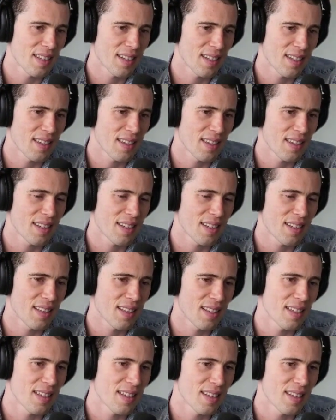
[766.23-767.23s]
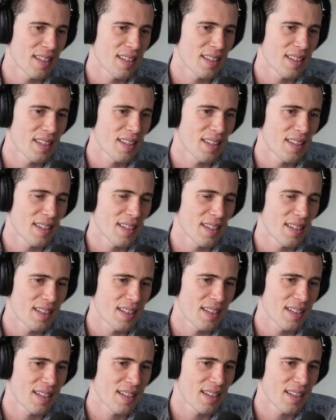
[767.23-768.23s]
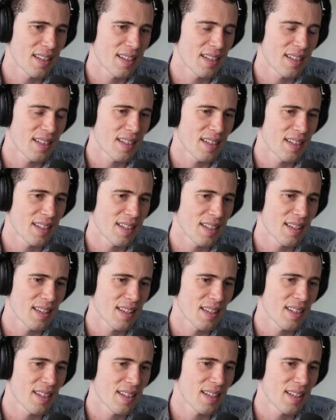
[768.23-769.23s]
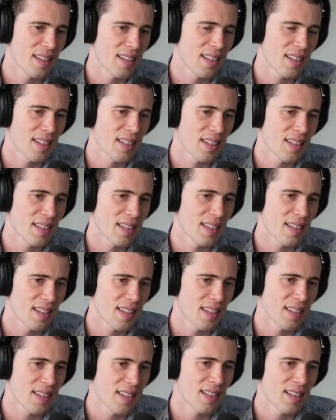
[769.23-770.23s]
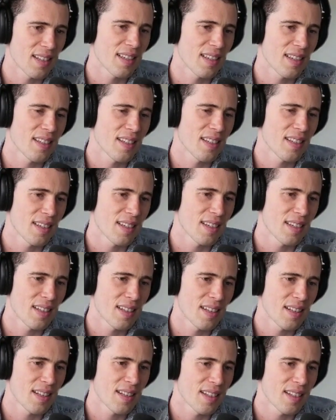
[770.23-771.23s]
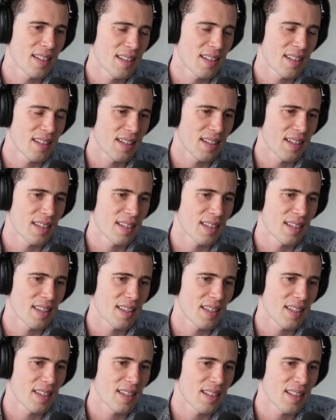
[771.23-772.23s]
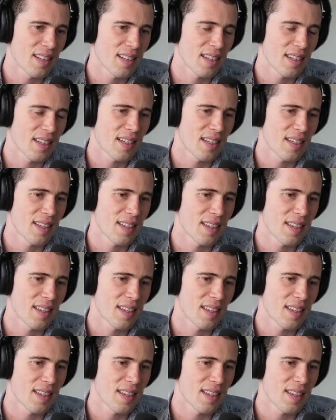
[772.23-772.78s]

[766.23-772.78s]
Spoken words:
This person isn't speaking.